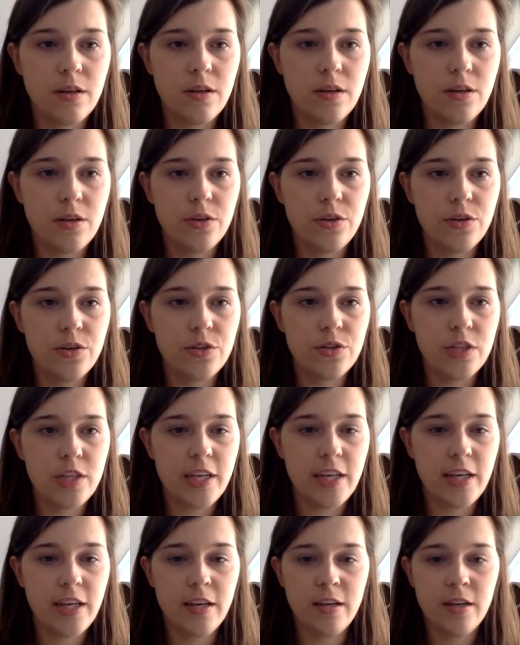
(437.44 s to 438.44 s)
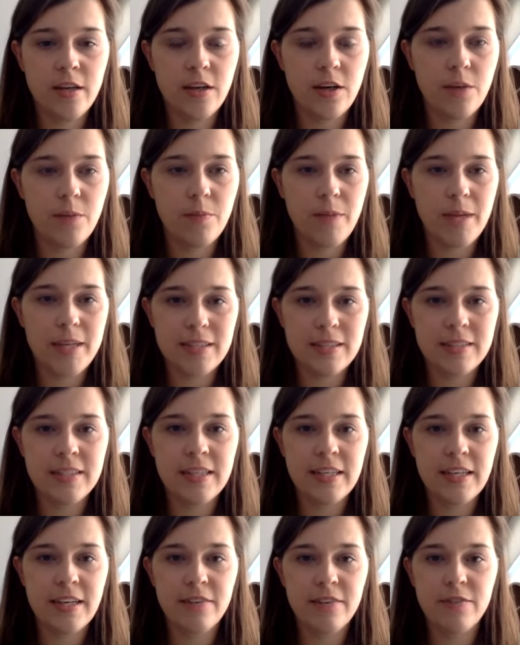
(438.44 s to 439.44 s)
usually
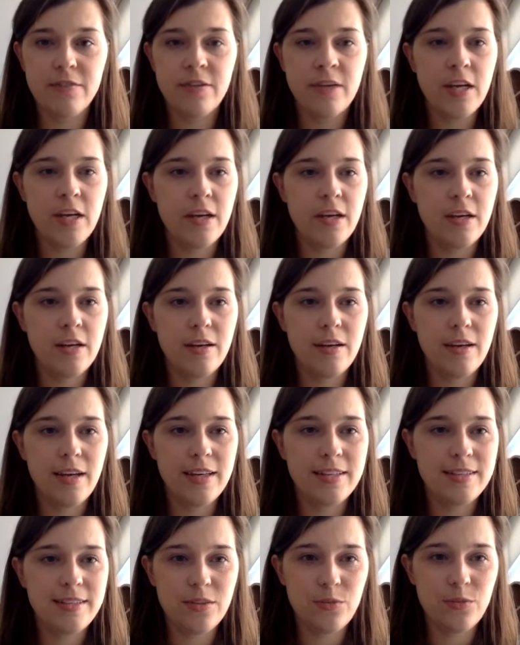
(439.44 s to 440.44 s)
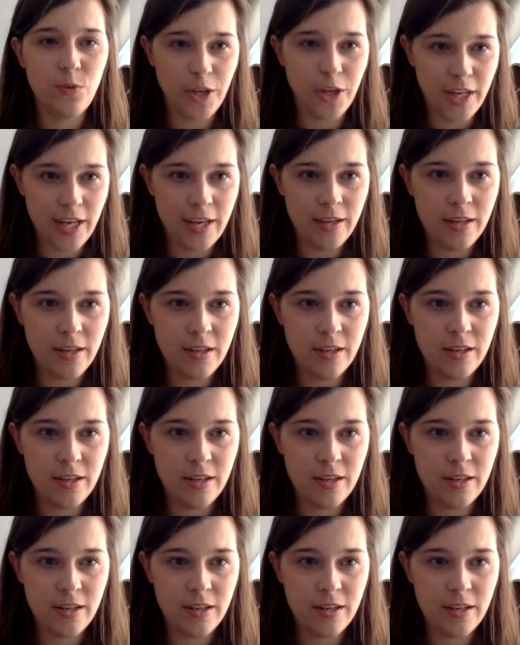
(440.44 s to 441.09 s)
competitive. Is it working?